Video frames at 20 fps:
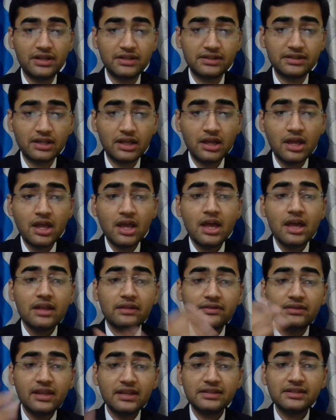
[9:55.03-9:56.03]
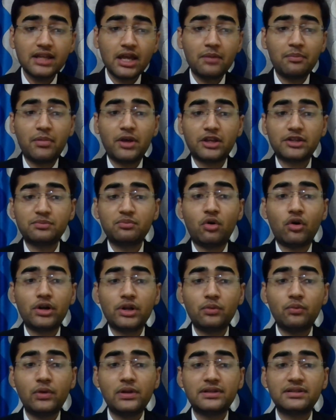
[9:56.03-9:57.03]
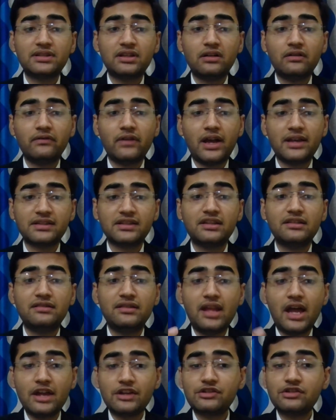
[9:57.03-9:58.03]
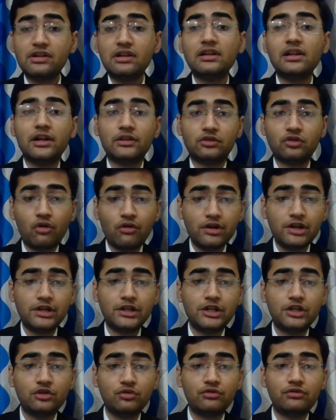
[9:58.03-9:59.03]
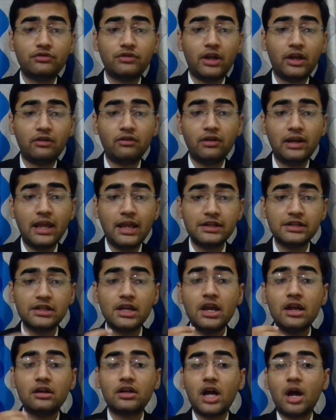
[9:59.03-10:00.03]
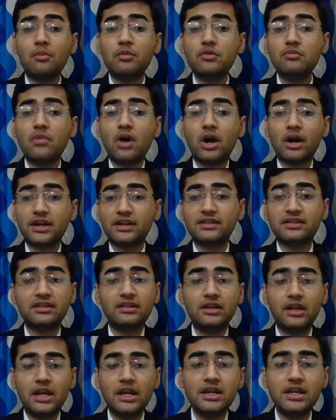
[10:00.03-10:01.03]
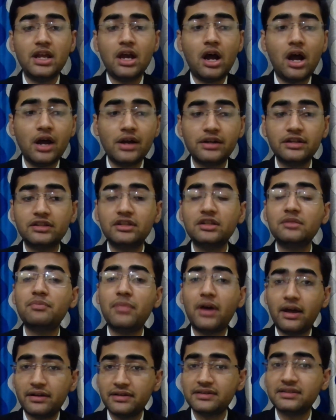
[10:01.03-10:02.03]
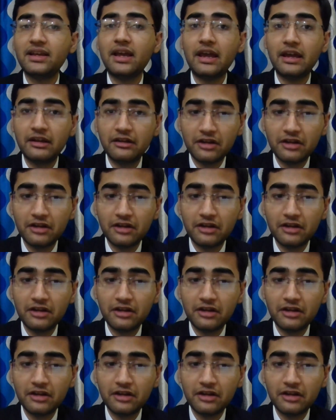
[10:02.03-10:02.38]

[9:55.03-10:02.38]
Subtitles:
This apex body will serve as a national authority to regulate carbon markets in India under the Paris Agreement.